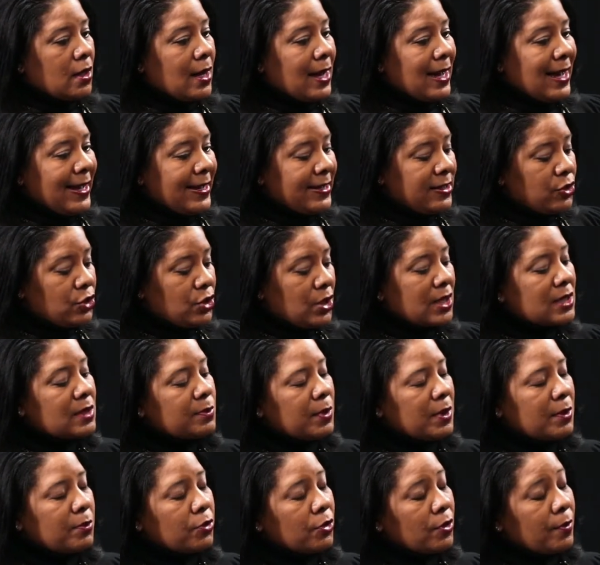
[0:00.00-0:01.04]
I had just
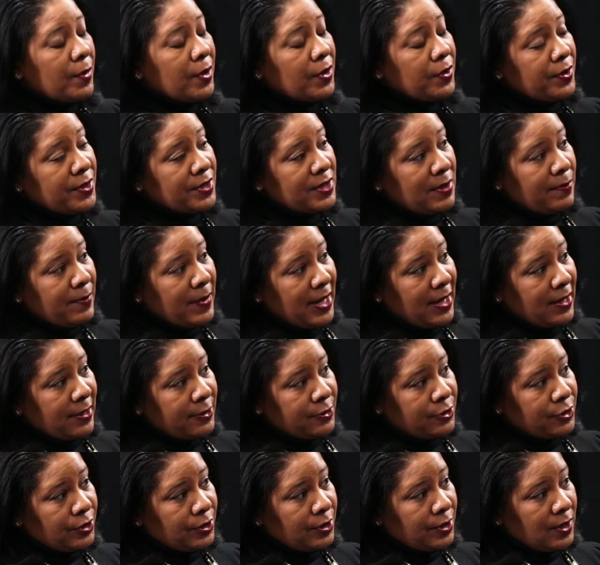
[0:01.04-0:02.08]
been promoted to
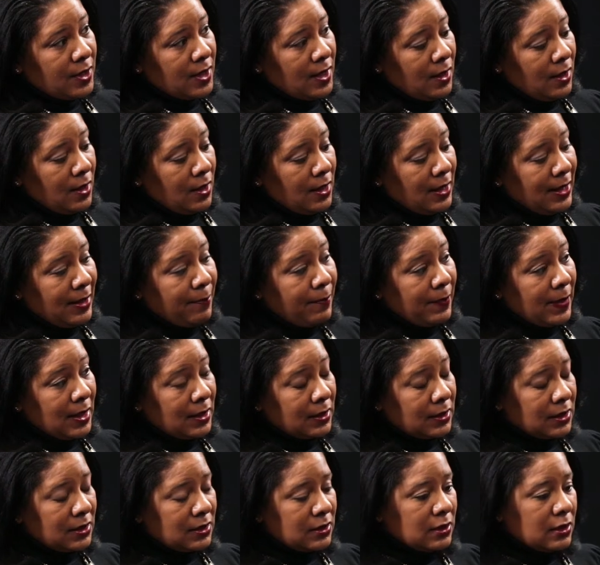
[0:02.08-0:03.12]
manager at
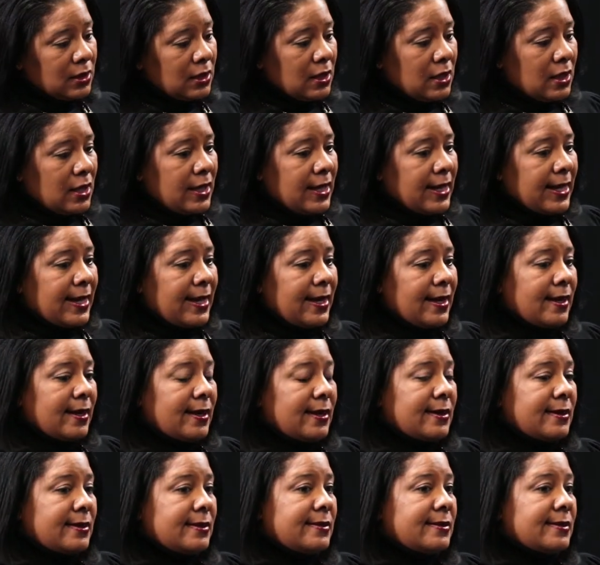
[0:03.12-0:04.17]
Mellon,
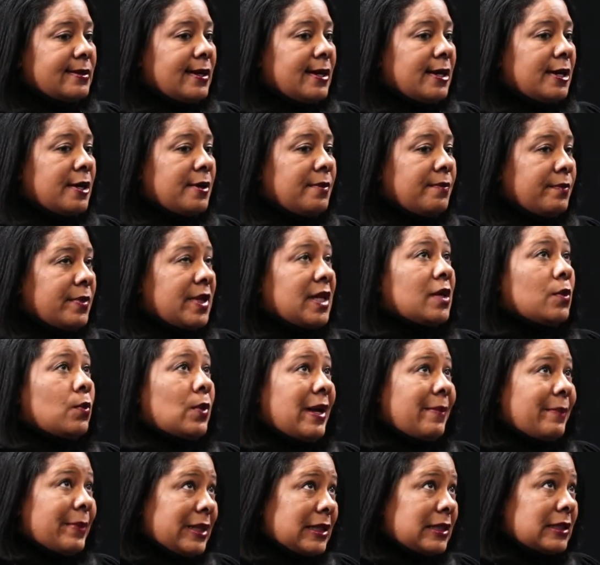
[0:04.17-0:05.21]
and
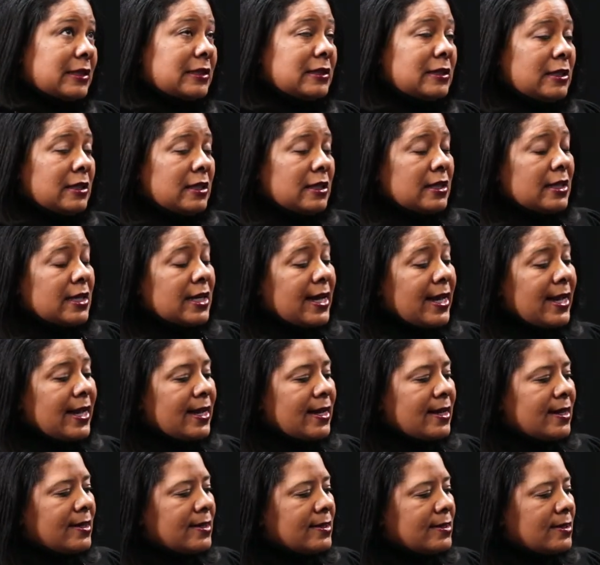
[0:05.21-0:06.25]
BNY Mellon,
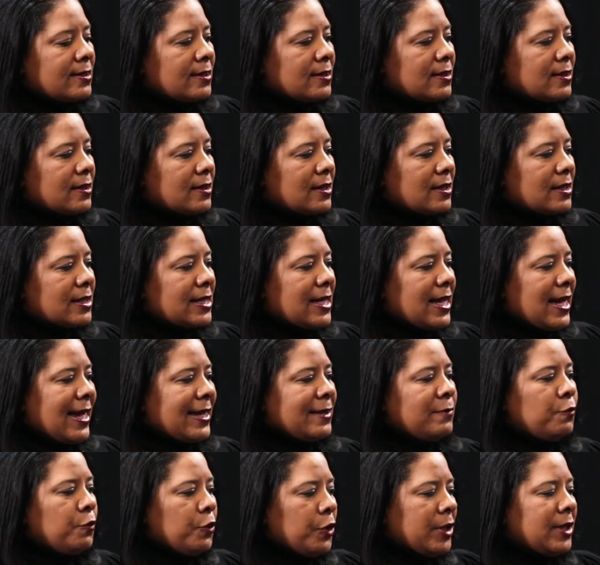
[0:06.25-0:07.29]
and
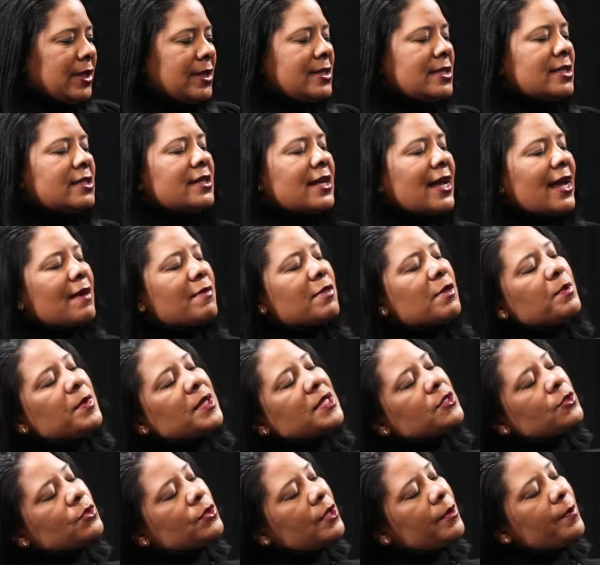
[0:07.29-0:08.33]
I really didn't have the
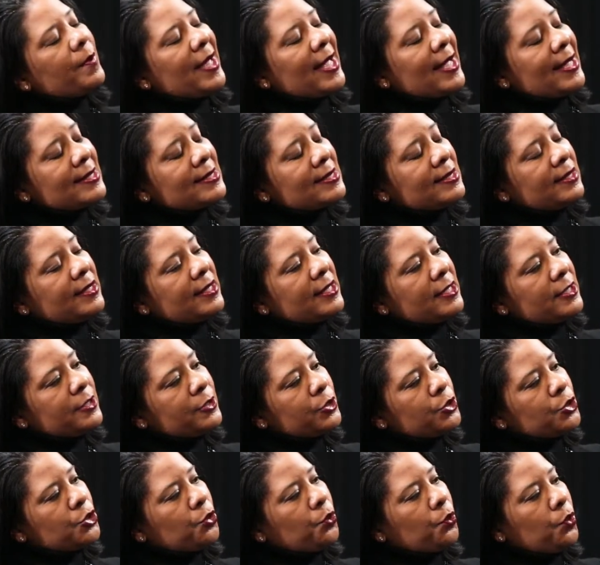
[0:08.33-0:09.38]
mental capacity
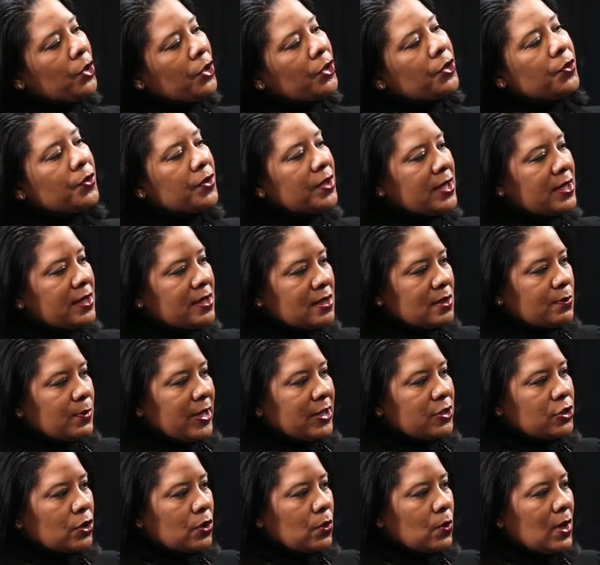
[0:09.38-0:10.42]
to work on Nikki's
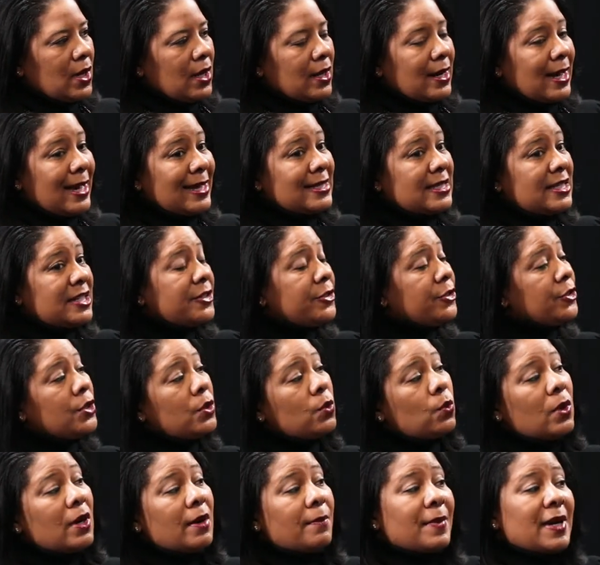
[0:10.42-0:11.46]
Magic Wand. I didn't know
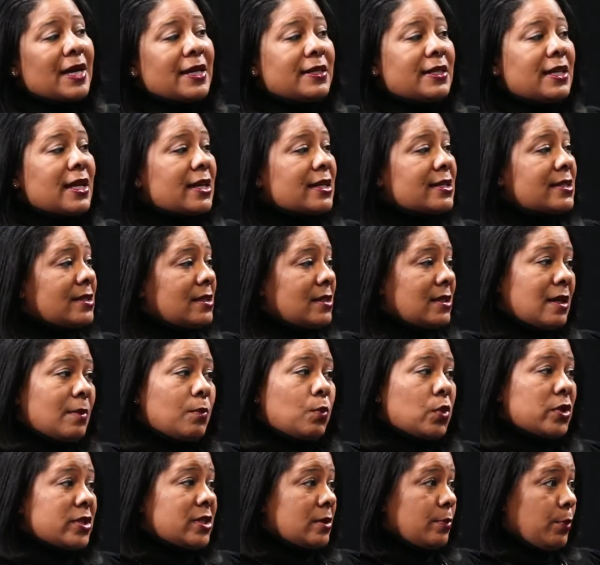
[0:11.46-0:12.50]
what my next step
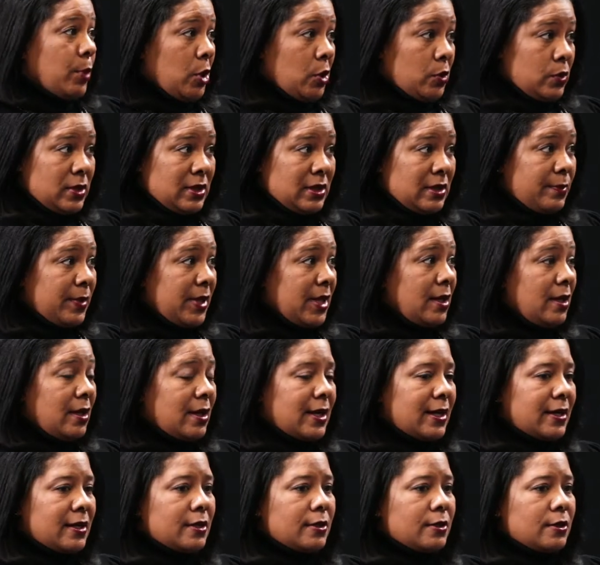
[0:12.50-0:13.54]
was supposed to be.
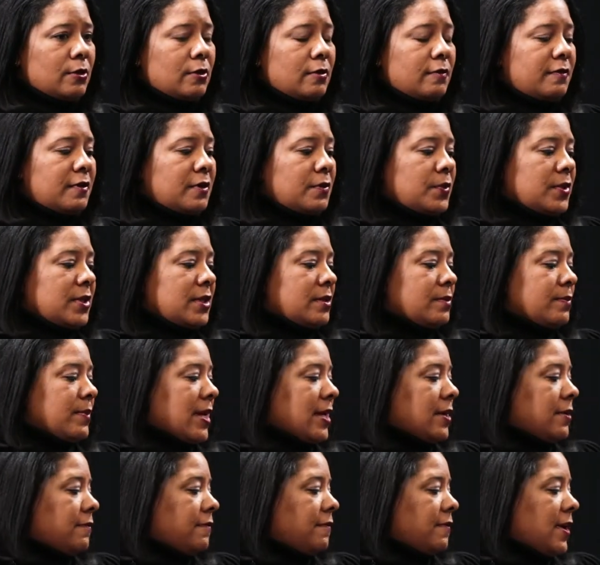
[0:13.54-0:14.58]
I didn't know if it was
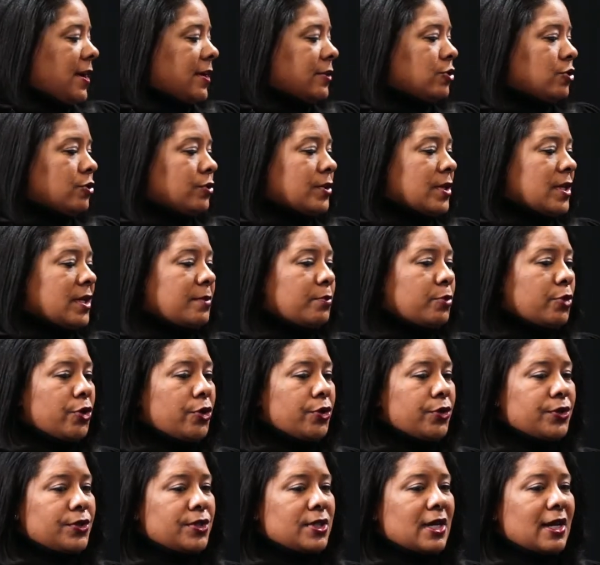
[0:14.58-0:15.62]
manufacturing,
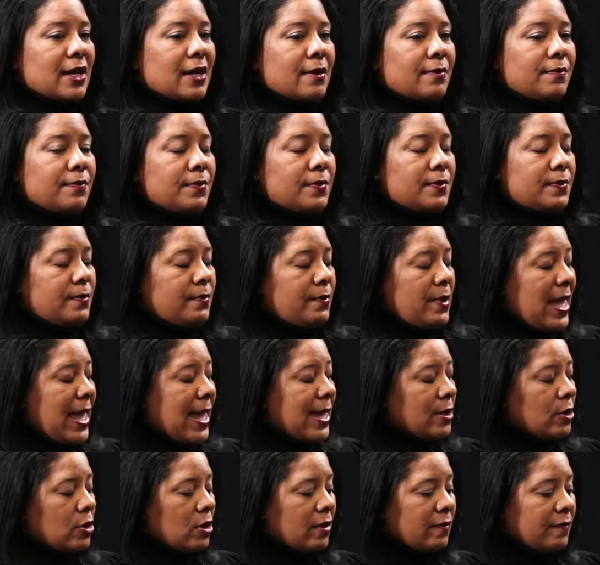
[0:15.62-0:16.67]
prototype,
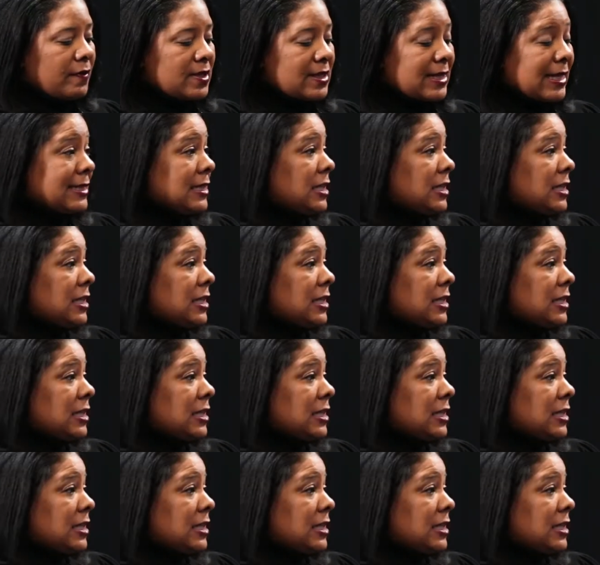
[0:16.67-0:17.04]
patent office. I